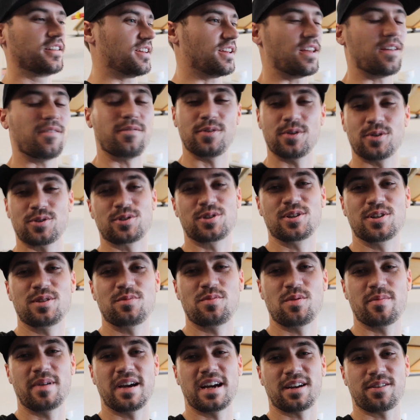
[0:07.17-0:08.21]
It feels good to
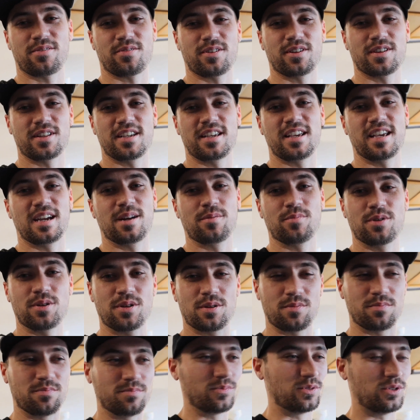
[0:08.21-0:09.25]
be back in front of the
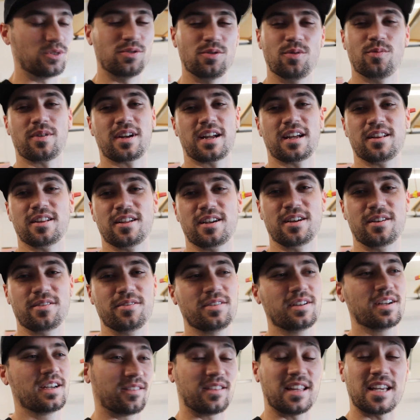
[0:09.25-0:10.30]
camera, doing what I love.
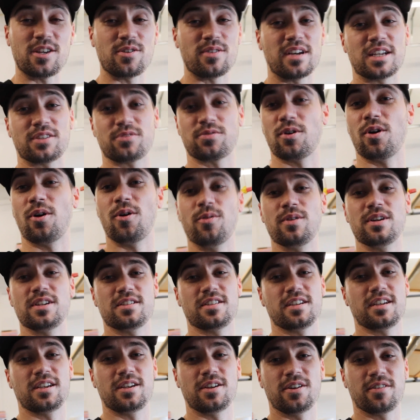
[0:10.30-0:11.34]
Thank you guys for always
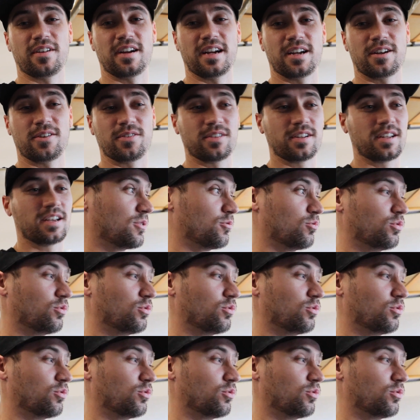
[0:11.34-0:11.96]
sticking around.